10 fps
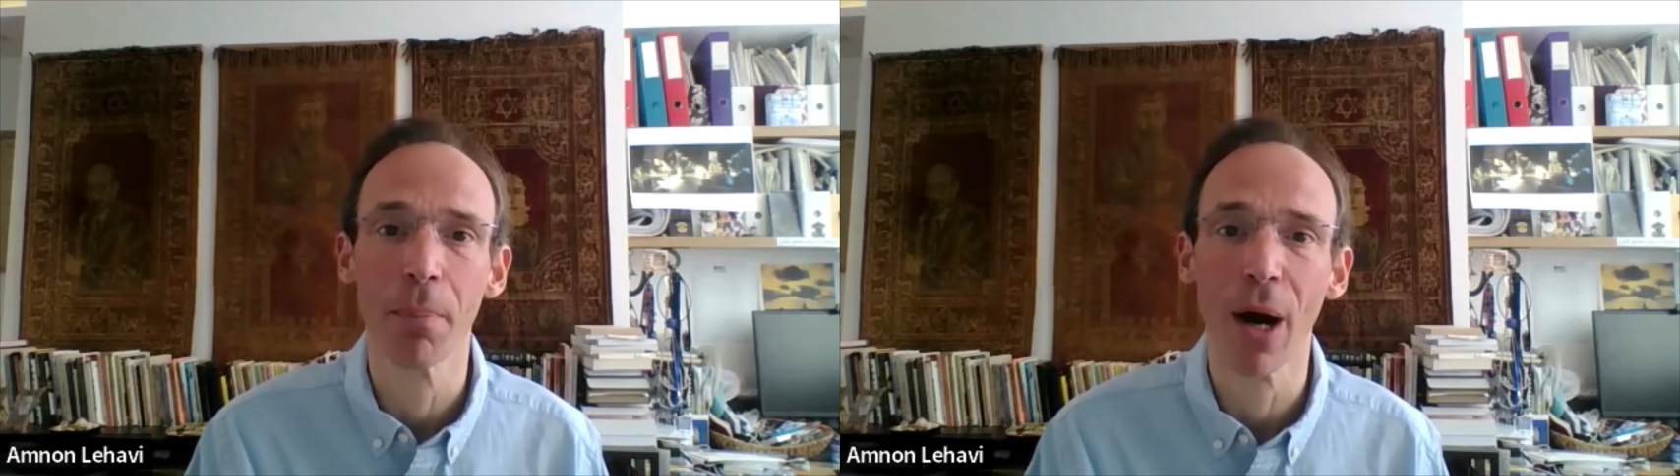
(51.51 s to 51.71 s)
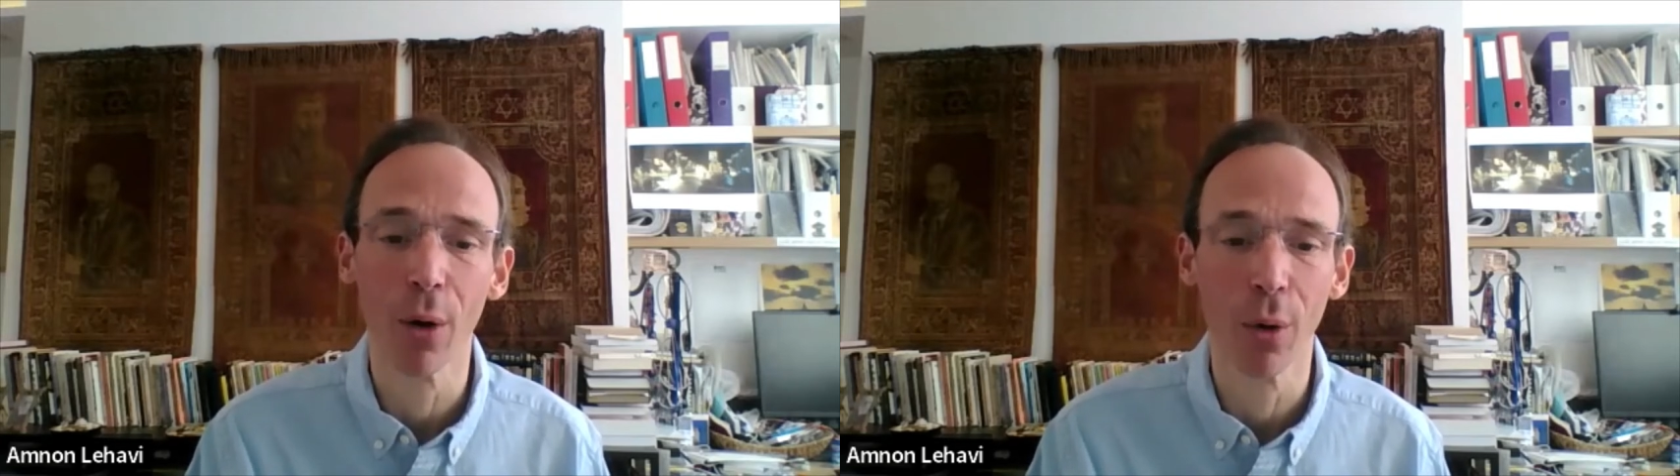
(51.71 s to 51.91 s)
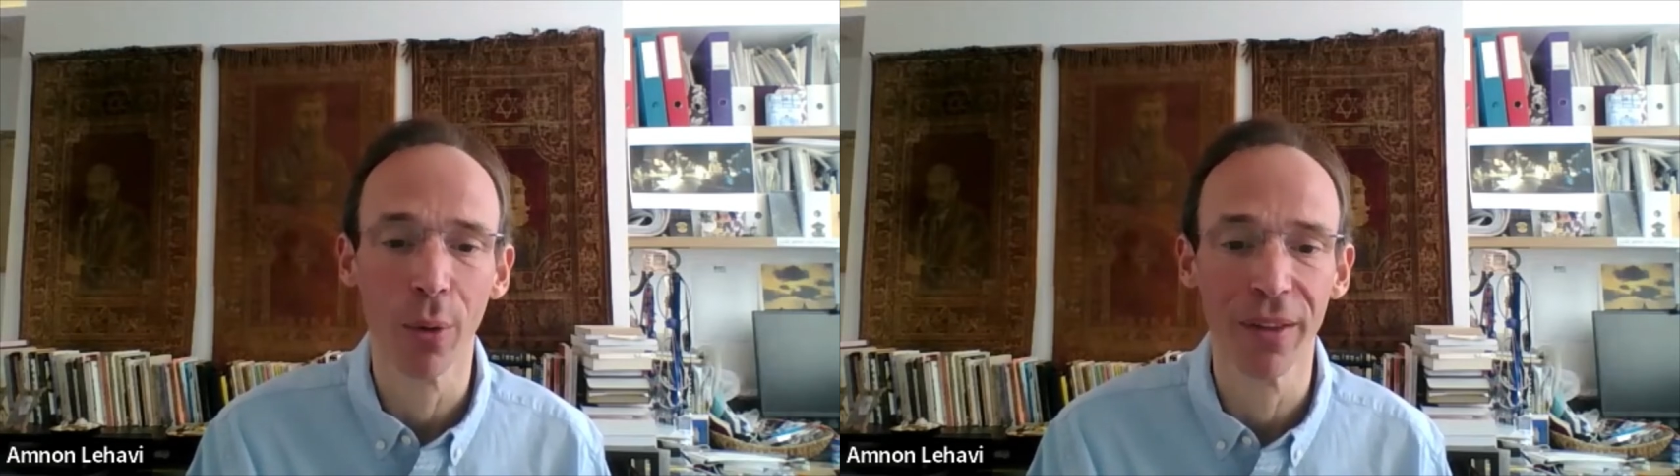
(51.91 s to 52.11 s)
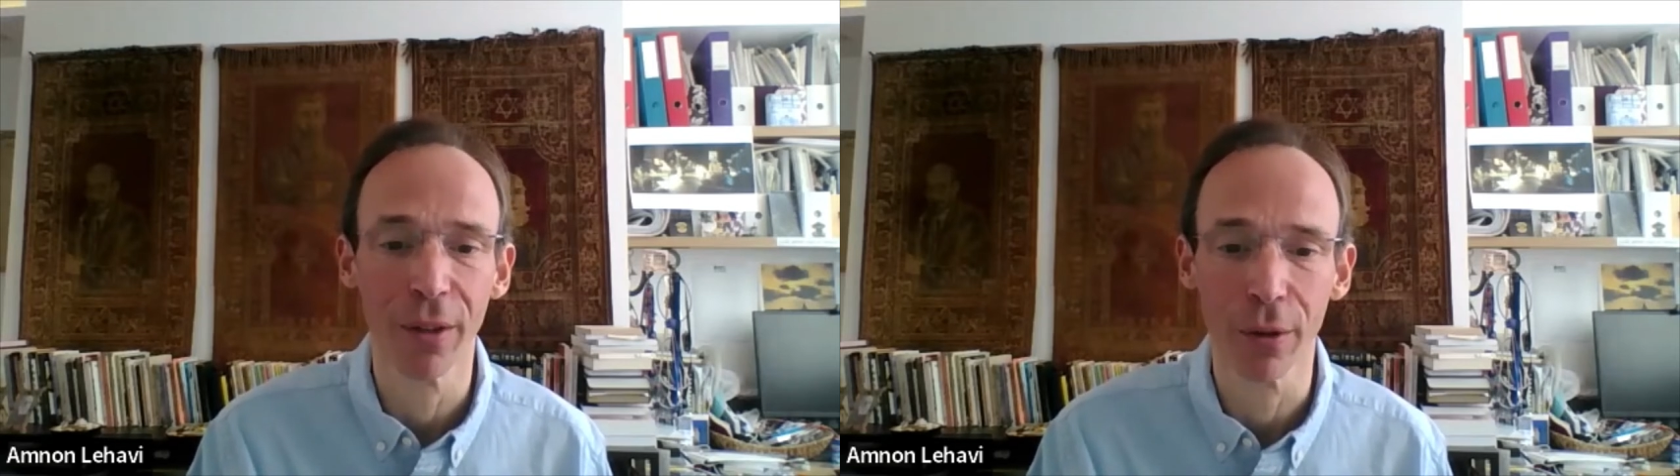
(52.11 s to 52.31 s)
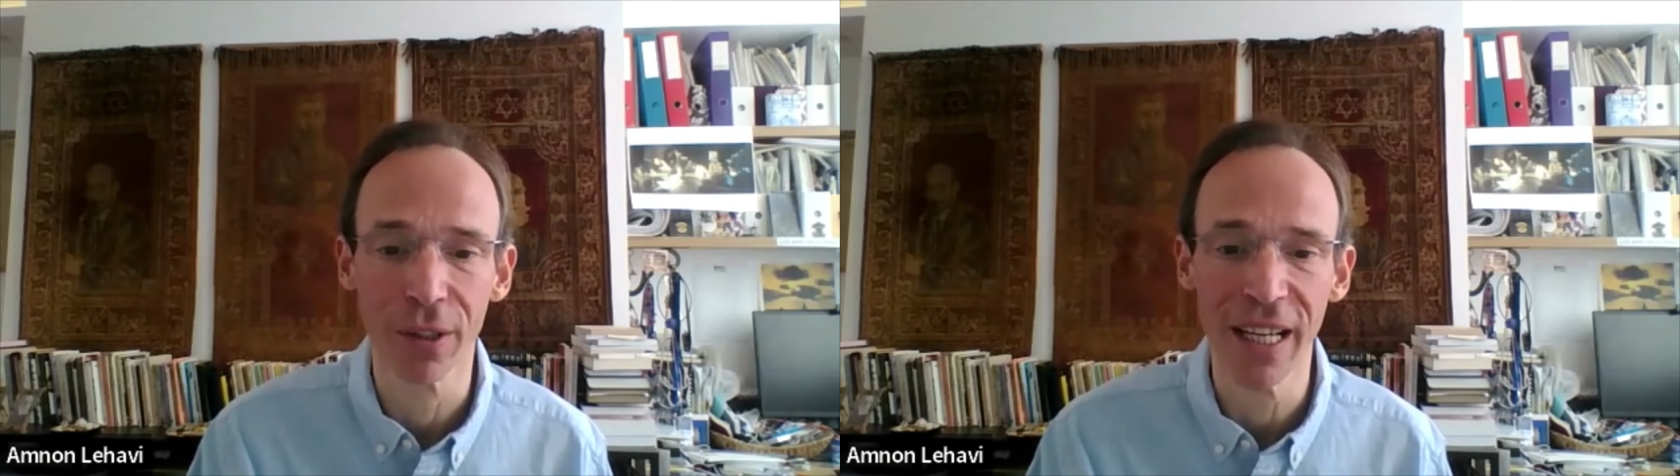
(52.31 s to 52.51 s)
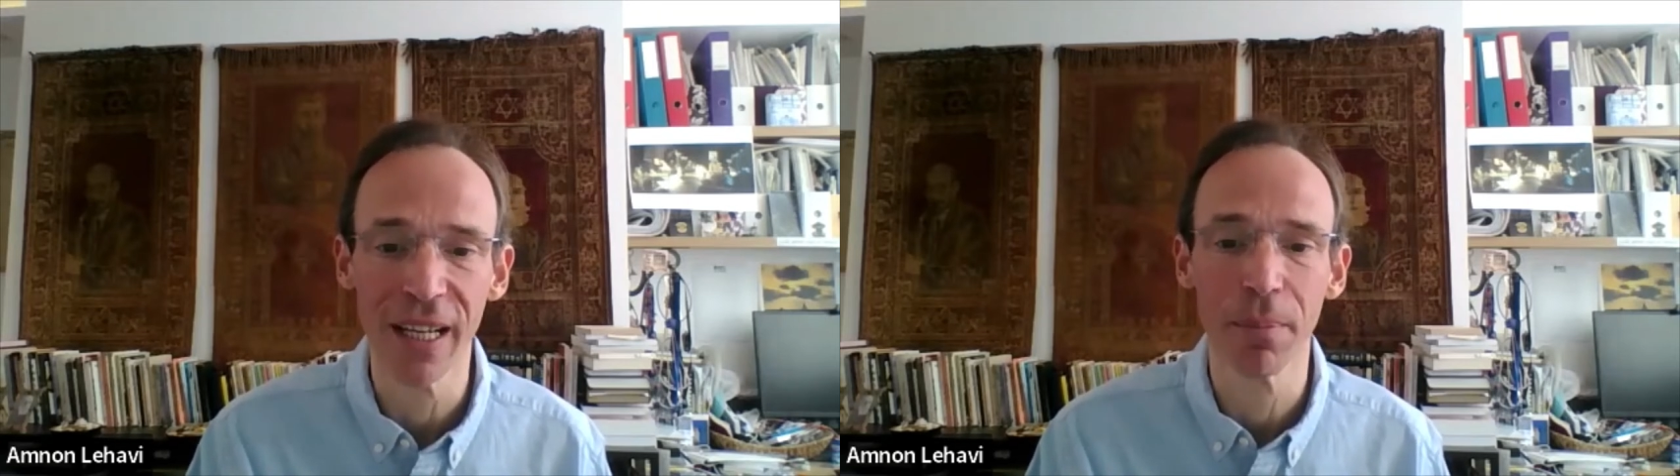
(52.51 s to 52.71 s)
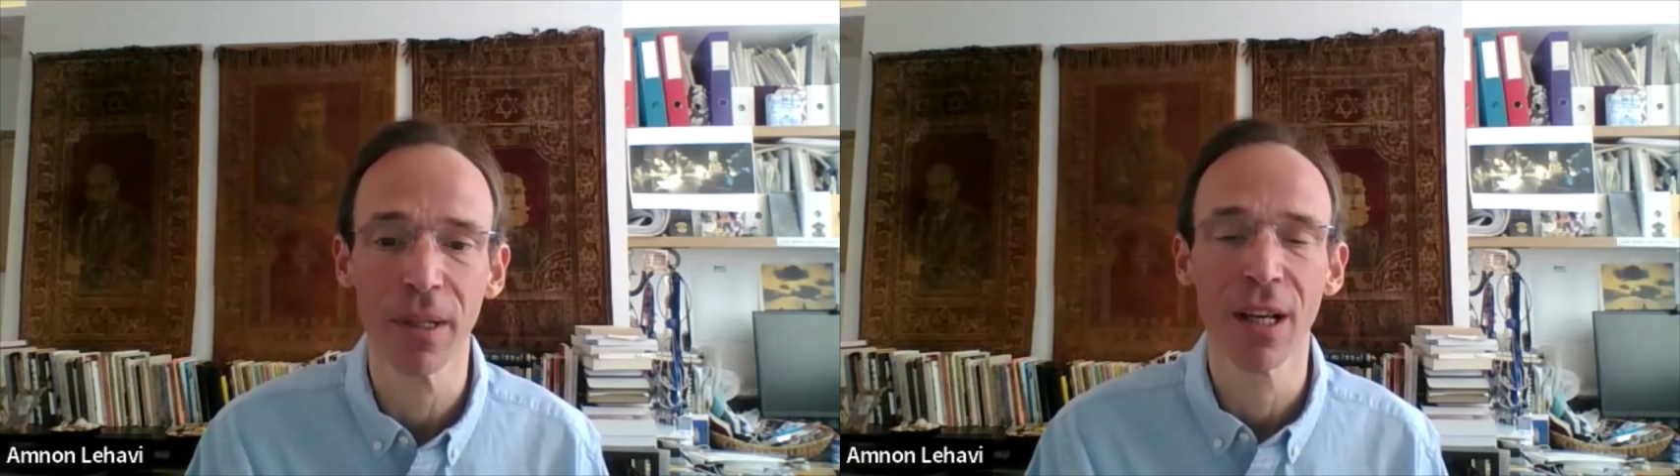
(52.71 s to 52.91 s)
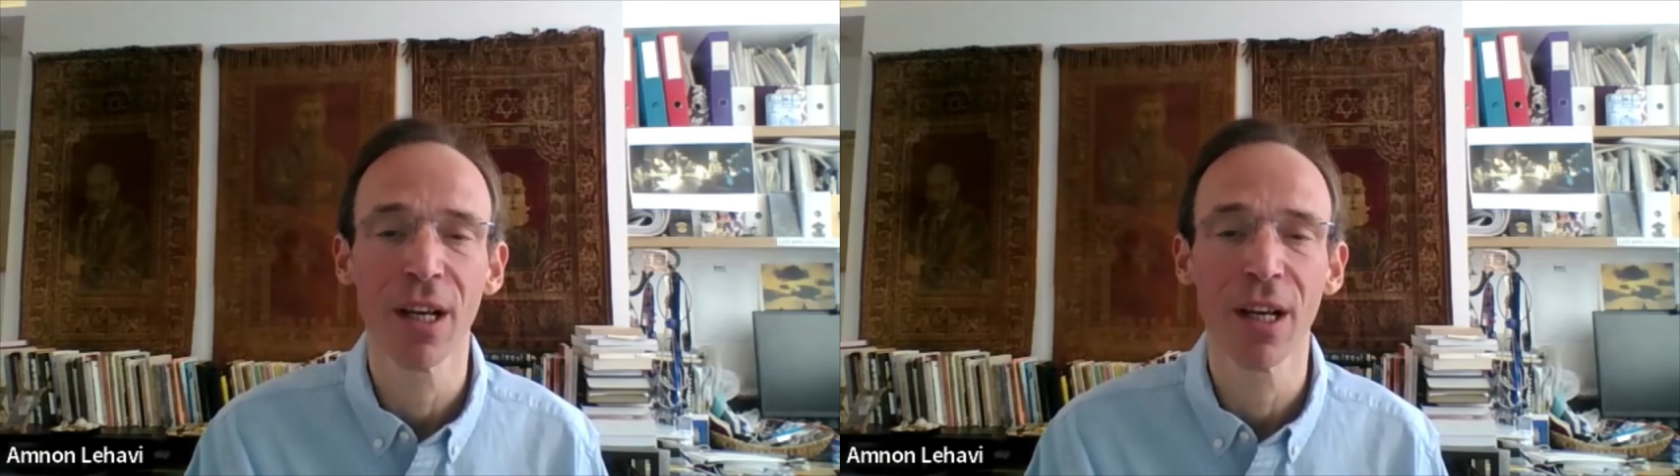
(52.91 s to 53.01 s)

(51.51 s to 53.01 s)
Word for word: Paolo, and their team